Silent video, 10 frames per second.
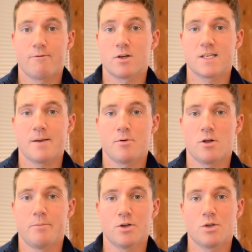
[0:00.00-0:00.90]
For example,
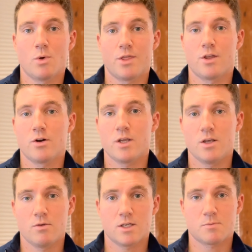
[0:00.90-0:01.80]
a building with 30
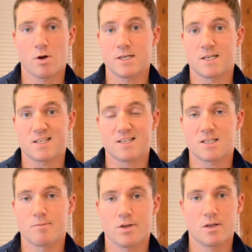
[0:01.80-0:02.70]
units priced at
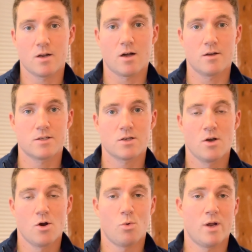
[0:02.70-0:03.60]
$6 million
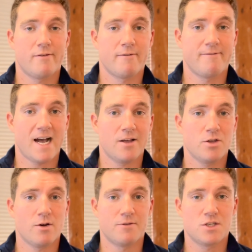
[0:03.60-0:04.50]
would have a
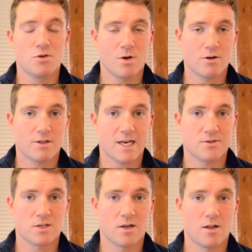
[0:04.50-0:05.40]
value of
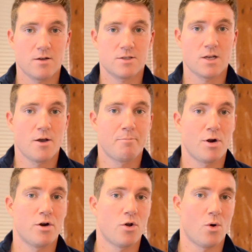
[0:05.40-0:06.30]
$200,000
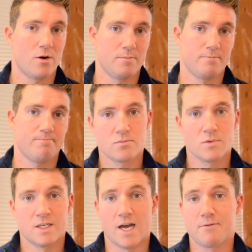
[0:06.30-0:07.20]
per door.
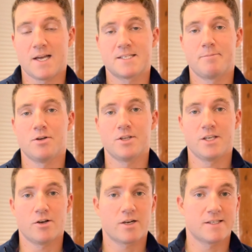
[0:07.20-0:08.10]
Now, if that's a building
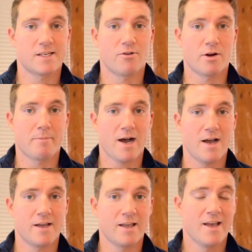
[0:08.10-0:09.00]
you're considering
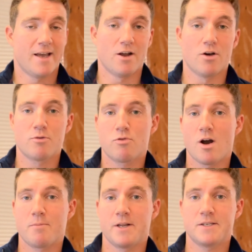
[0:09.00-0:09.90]
buying and other
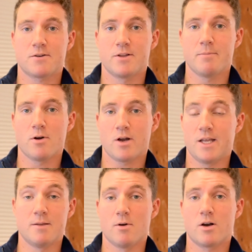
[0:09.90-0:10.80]
properties are in
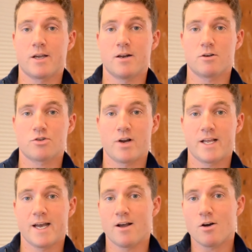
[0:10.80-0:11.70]
the market are
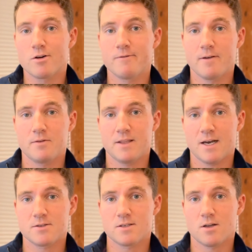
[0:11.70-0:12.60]
trading at
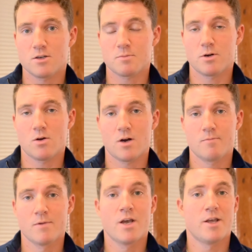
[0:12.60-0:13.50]
$150,000 per
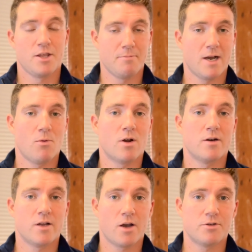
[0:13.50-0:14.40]
door, you might want to
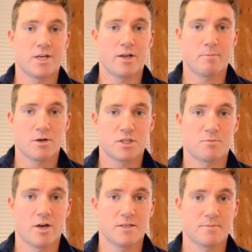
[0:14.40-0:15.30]
negotiate your purchase
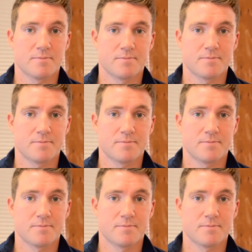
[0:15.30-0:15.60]
price.